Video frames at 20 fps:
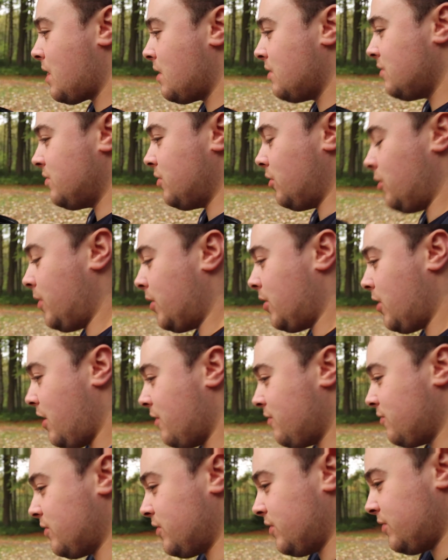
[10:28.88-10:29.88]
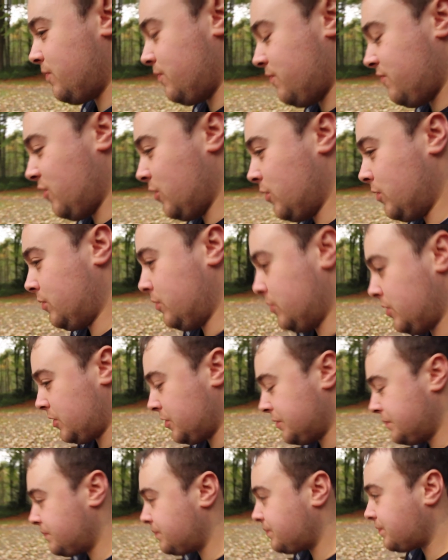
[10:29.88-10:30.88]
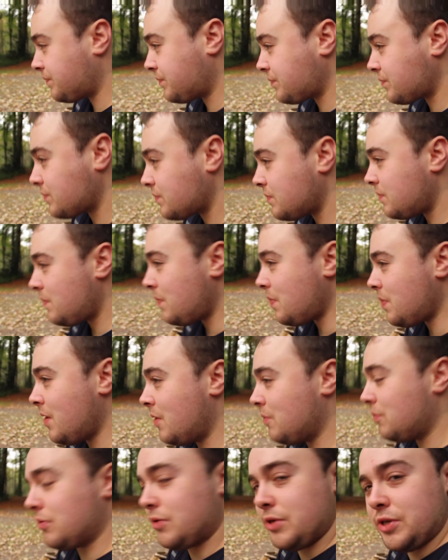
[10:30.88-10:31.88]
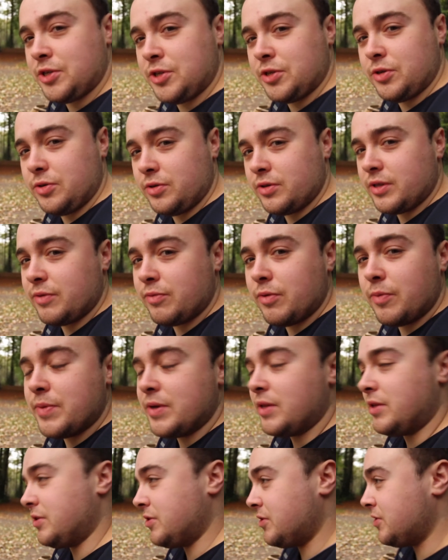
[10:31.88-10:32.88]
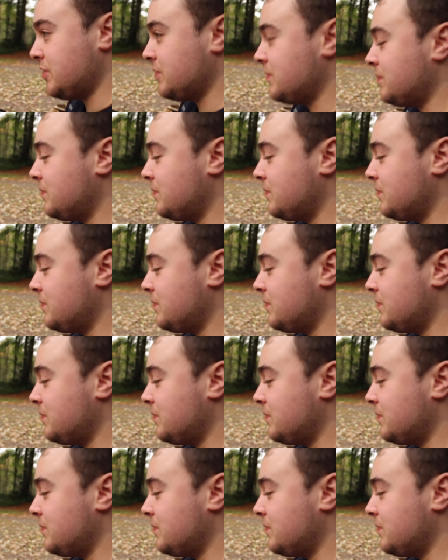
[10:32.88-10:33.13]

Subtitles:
thought were ivory funnels, I'm pretty sure they were millers.